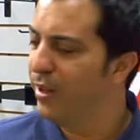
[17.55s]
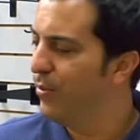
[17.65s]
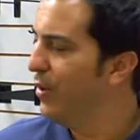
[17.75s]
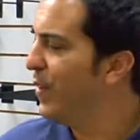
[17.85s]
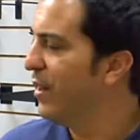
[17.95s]

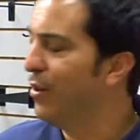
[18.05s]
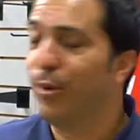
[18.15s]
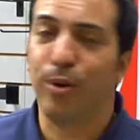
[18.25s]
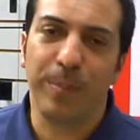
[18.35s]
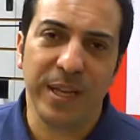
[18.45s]
we've had the
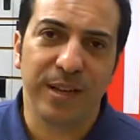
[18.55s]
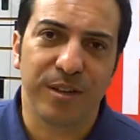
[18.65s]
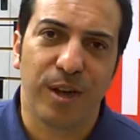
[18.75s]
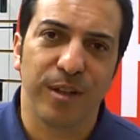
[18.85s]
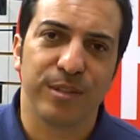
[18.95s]
local media
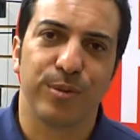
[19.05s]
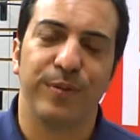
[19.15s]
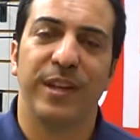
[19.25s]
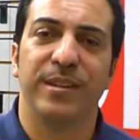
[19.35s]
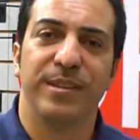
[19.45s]
call us, we've
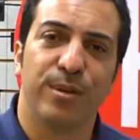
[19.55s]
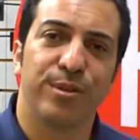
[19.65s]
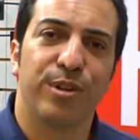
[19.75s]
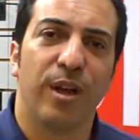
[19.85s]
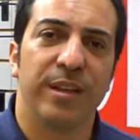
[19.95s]
had the dealers
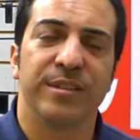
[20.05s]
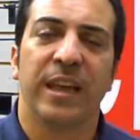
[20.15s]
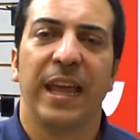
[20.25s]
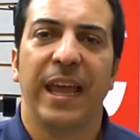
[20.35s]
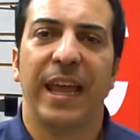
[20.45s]
call us,
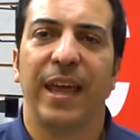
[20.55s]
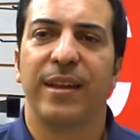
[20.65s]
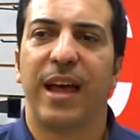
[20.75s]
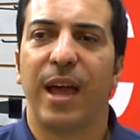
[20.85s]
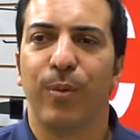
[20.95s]
and
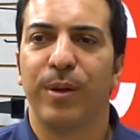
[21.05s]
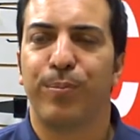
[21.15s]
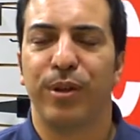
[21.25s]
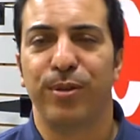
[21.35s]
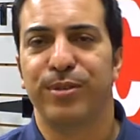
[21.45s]
I want to
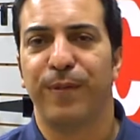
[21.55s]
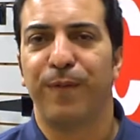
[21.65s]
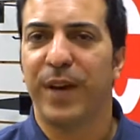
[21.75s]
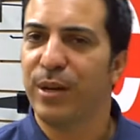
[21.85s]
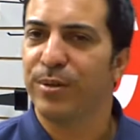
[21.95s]
bring you some
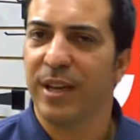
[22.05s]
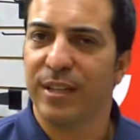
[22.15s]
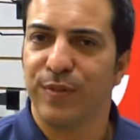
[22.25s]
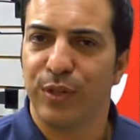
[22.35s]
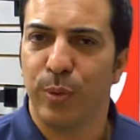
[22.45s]
final
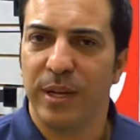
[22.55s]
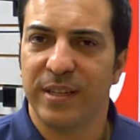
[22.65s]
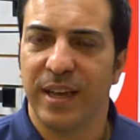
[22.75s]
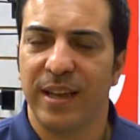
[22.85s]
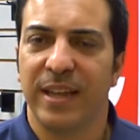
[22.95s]
thoughts for
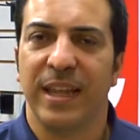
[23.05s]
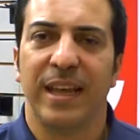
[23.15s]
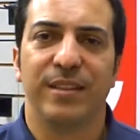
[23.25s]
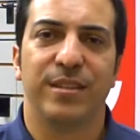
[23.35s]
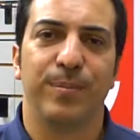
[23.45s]
2010
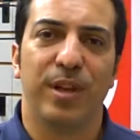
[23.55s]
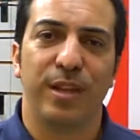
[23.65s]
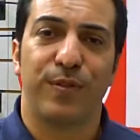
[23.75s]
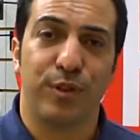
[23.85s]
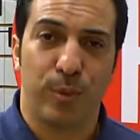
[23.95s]
and some
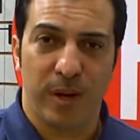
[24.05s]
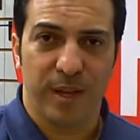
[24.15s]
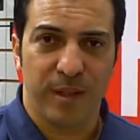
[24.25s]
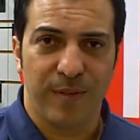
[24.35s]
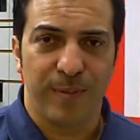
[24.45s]
thoughts for
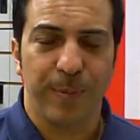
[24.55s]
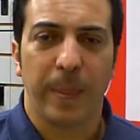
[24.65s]
2011.